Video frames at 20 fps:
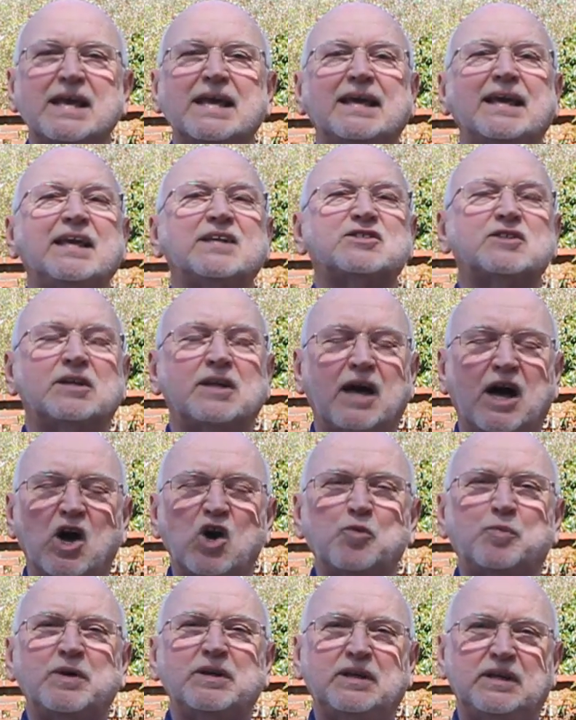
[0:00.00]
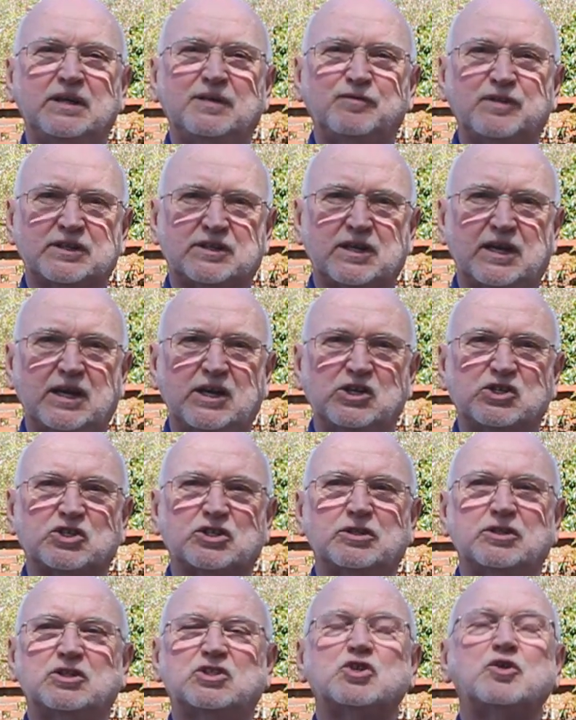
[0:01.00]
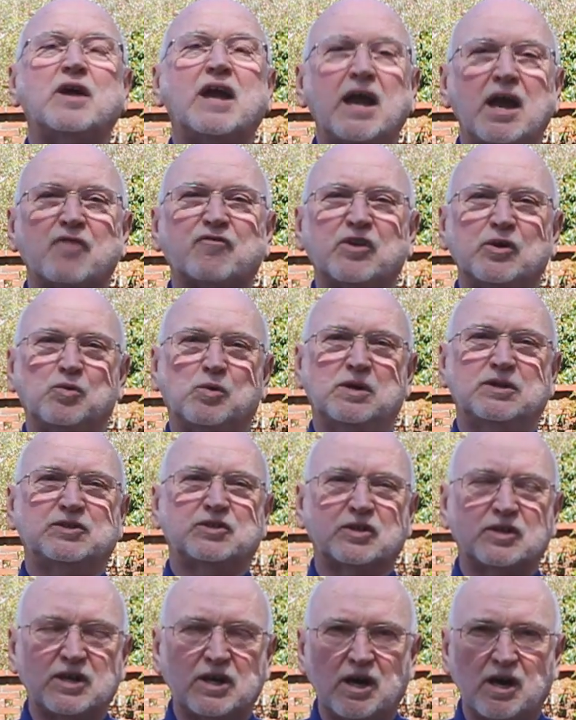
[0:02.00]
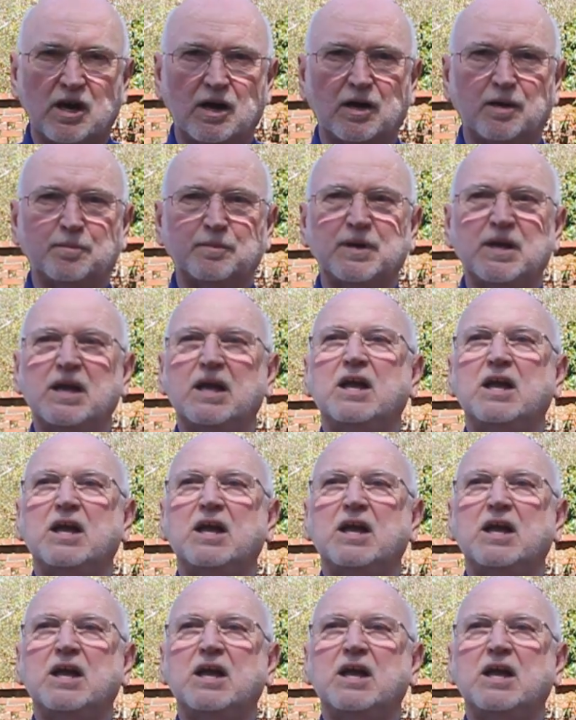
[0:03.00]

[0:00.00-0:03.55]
It's an open invitation to everyone to come,